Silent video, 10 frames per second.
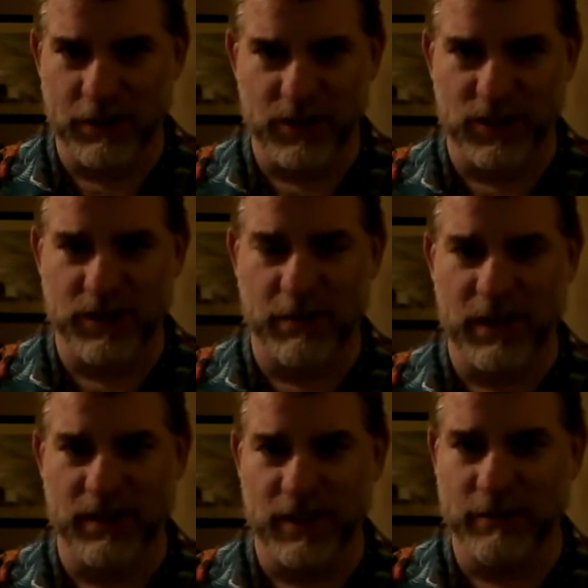It was just
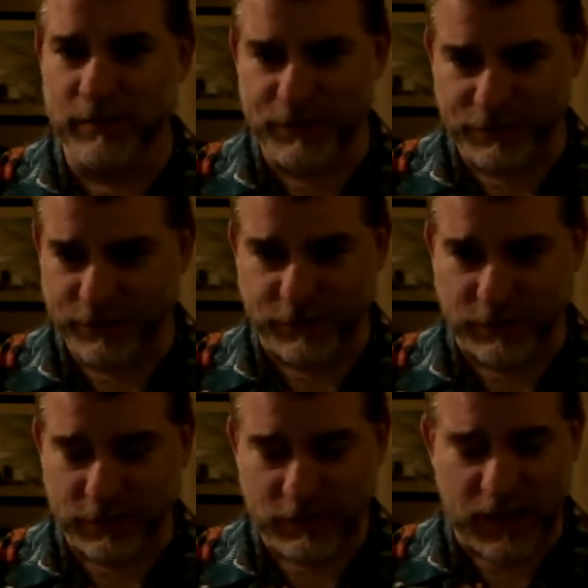amazing.
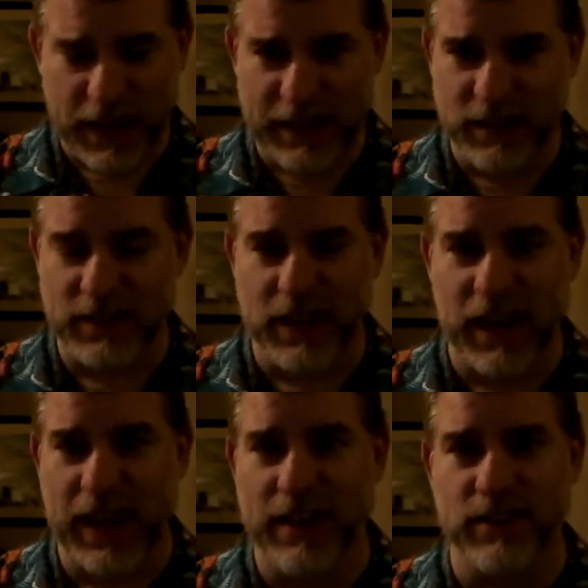I
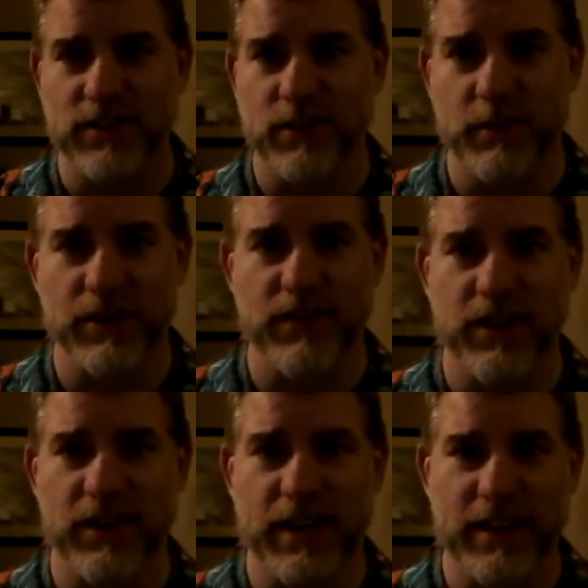had so much
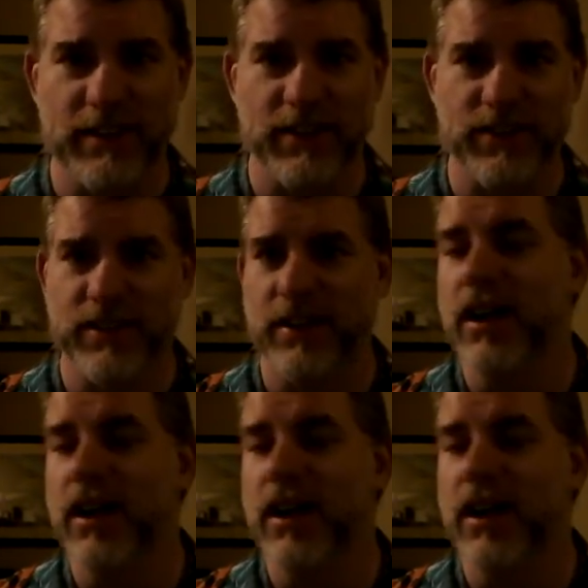fun in that session.